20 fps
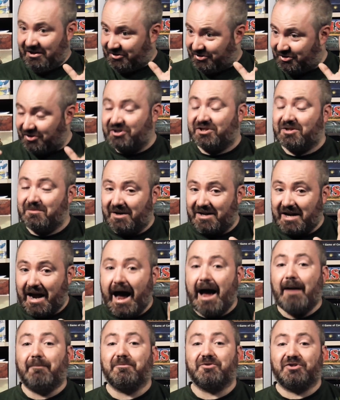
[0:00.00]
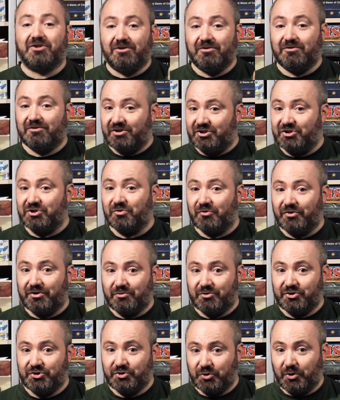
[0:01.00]
just to make absolutely sure
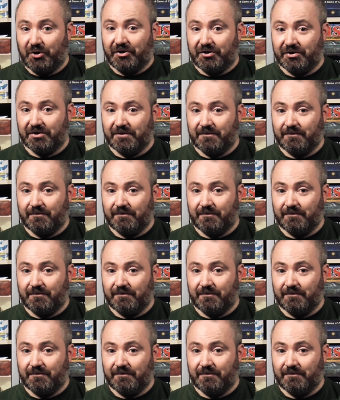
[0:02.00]
you enjoy it.